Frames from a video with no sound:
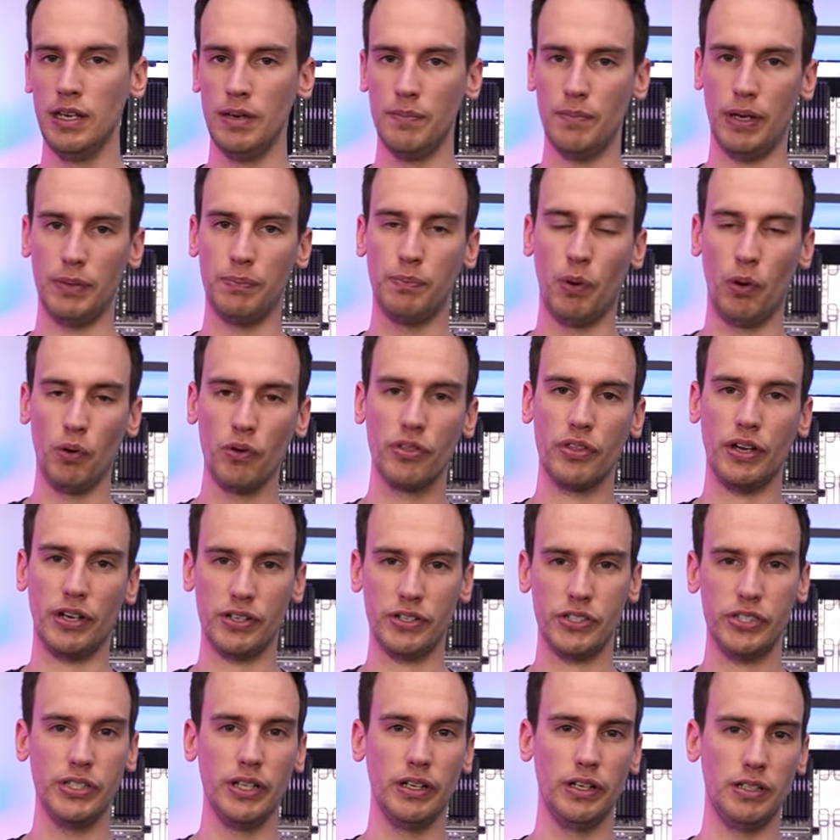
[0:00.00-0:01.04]
But both are
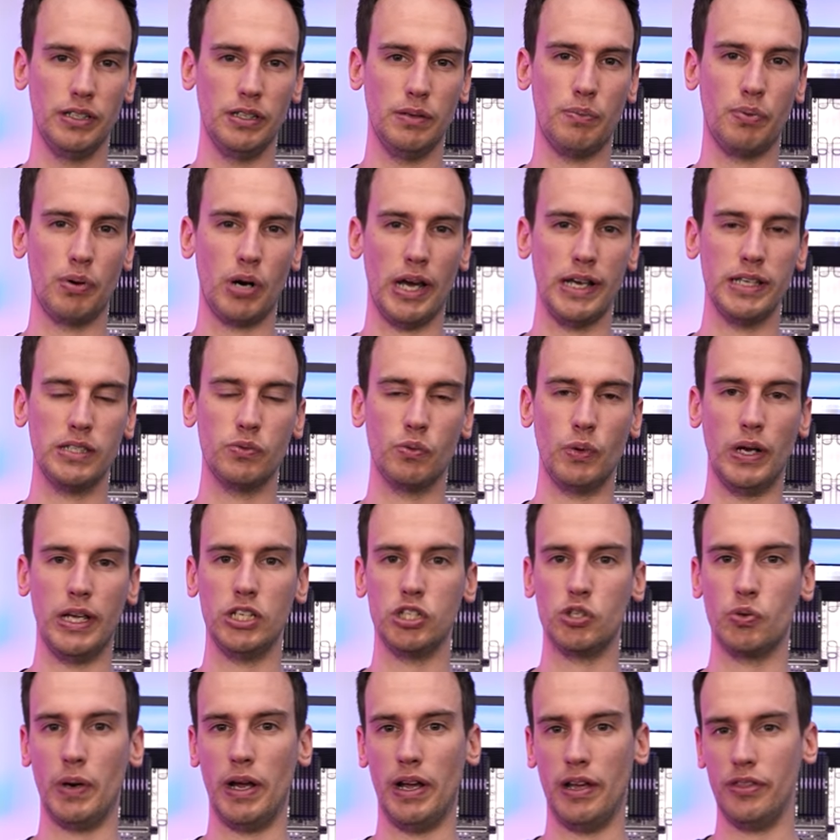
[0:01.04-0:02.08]
still in a price
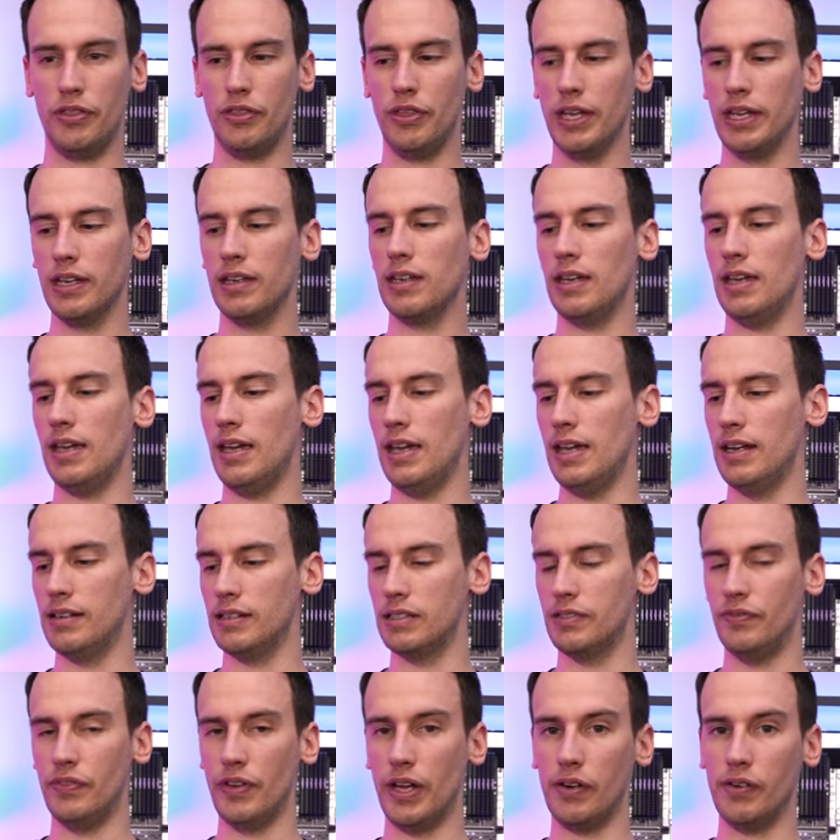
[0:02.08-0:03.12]
range where I think it
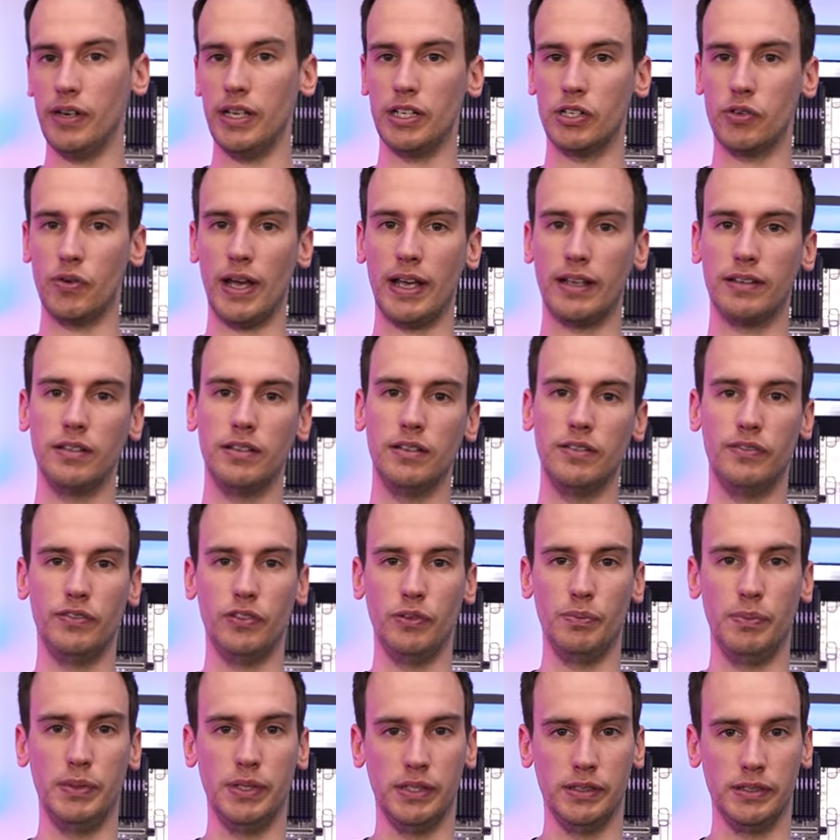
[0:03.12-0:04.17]
is very attractive to
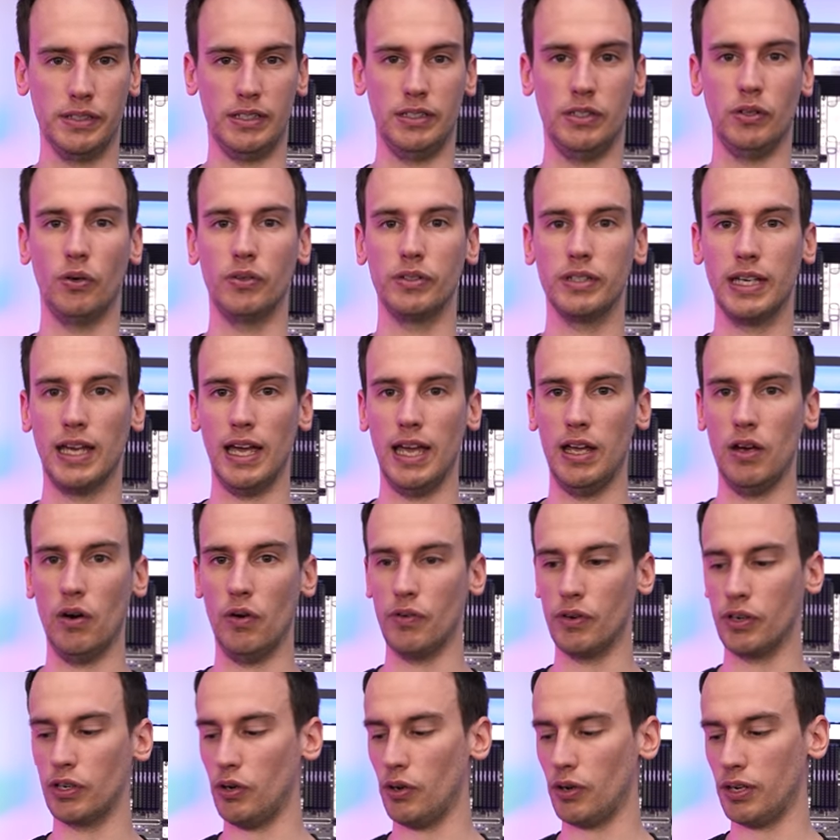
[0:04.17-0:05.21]
build a non-K
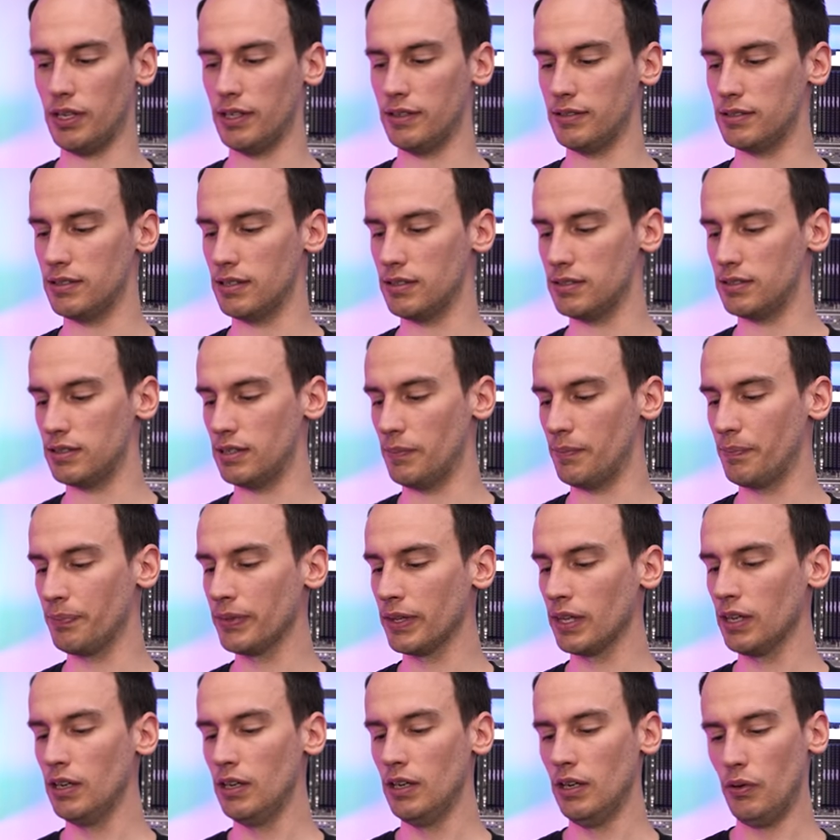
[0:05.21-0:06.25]
overclocking system
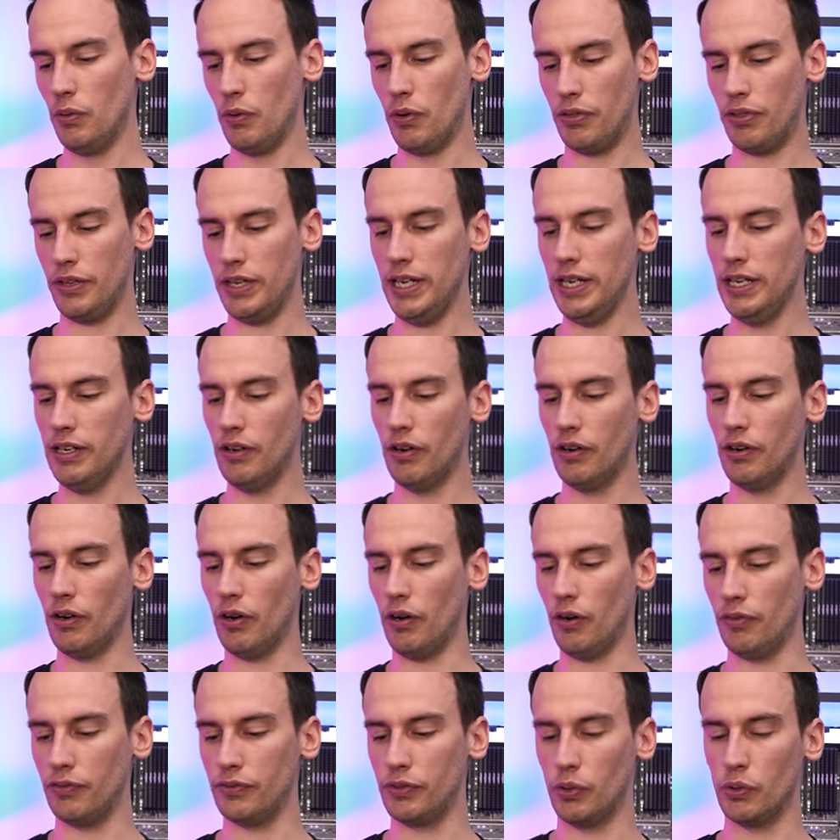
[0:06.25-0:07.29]
with either
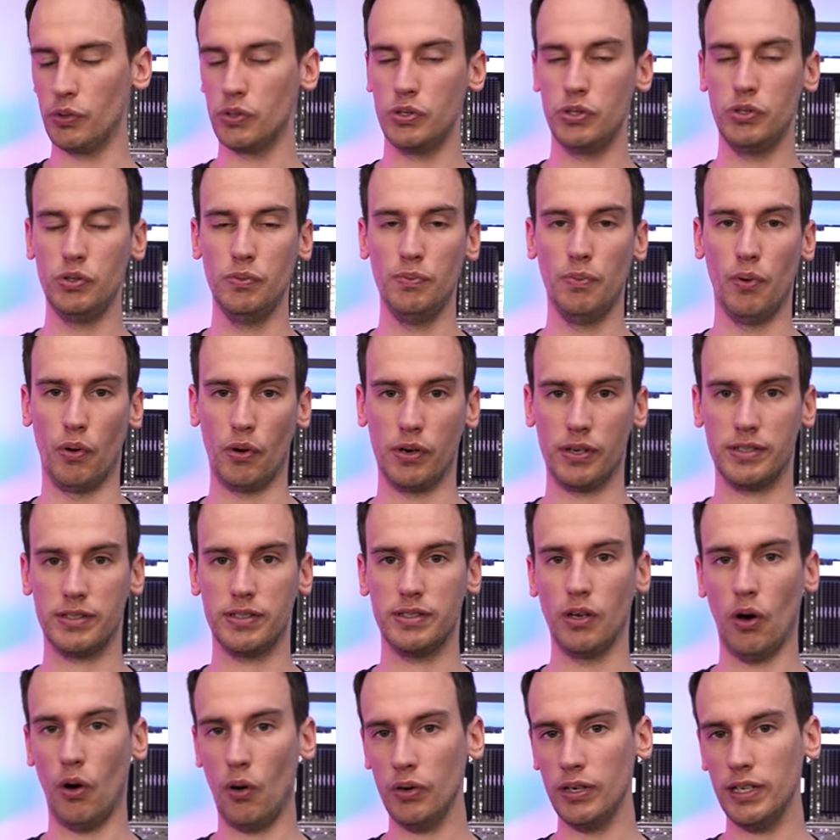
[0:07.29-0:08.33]
of those two boards.
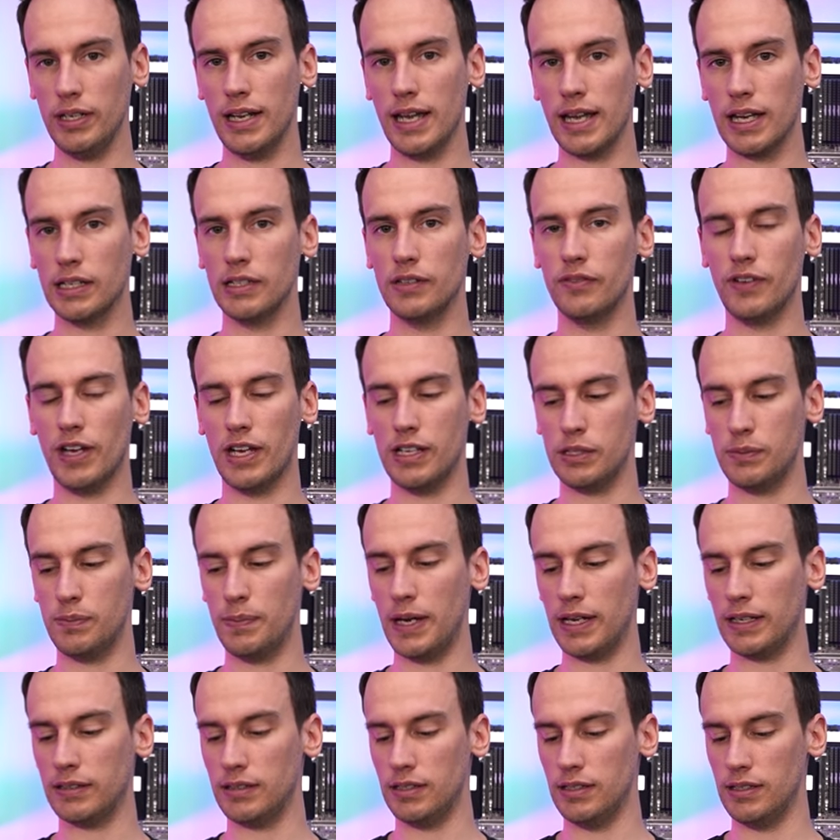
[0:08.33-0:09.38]
The only negative
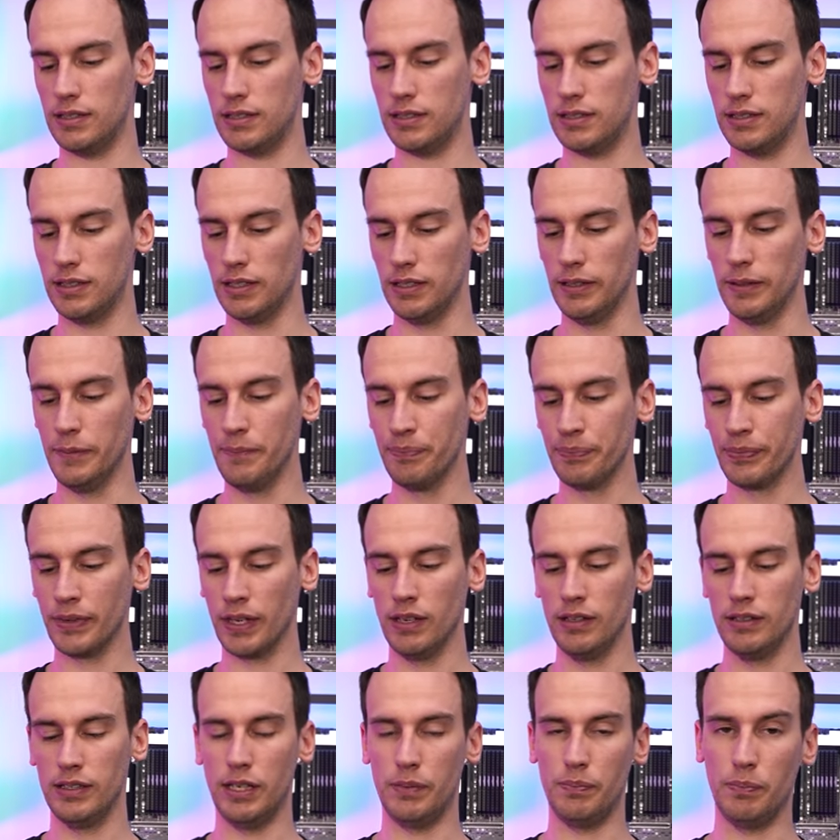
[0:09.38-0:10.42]
aspect is still
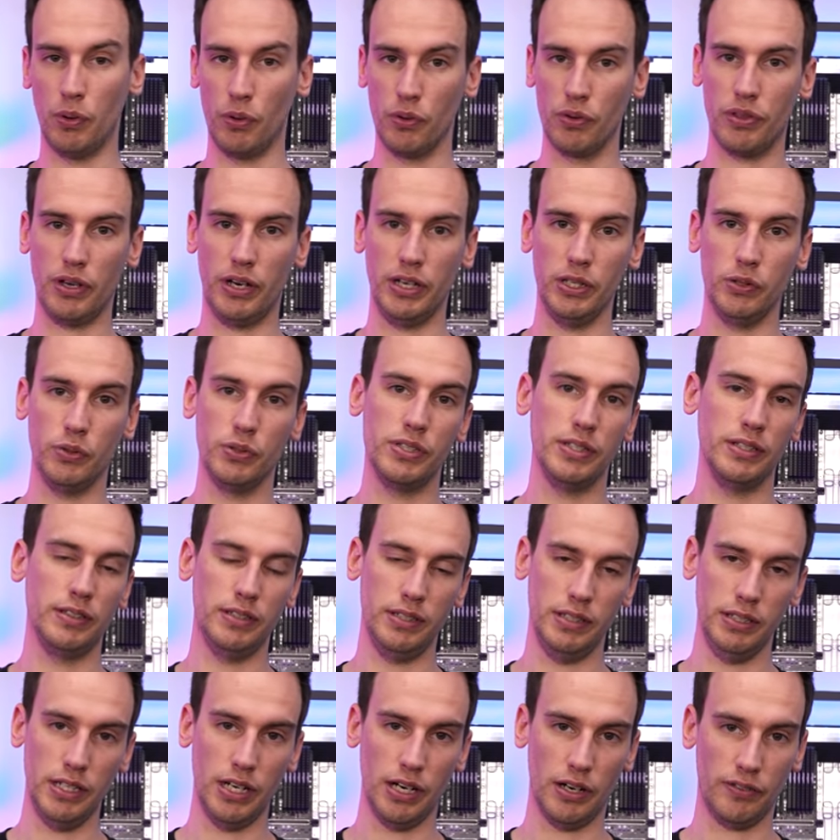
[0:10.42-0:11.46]
that both are using
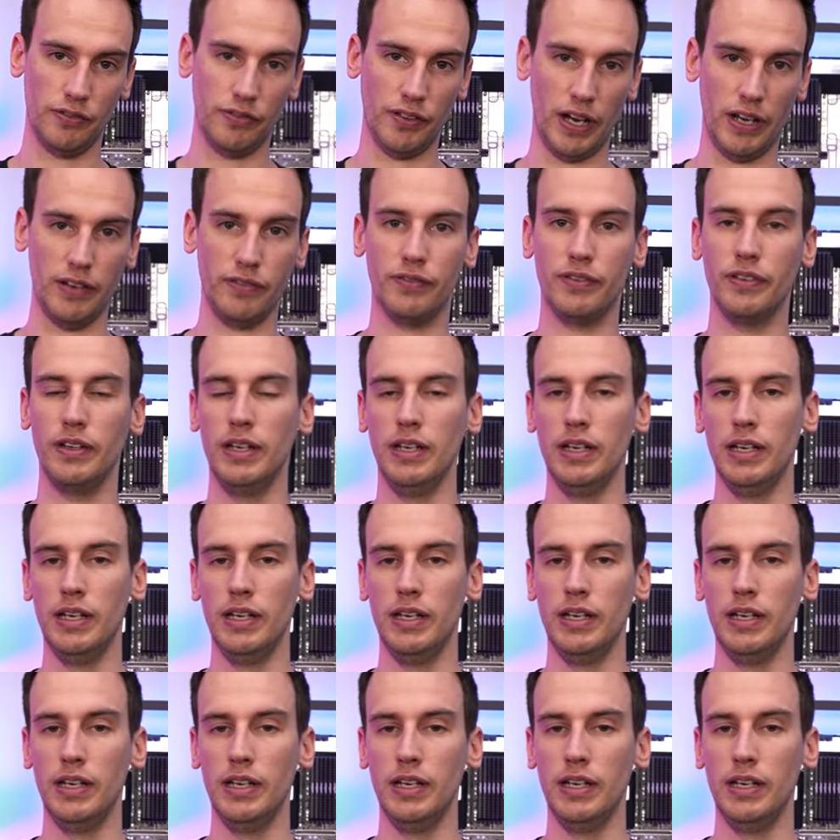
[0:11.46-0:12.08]
DDR5.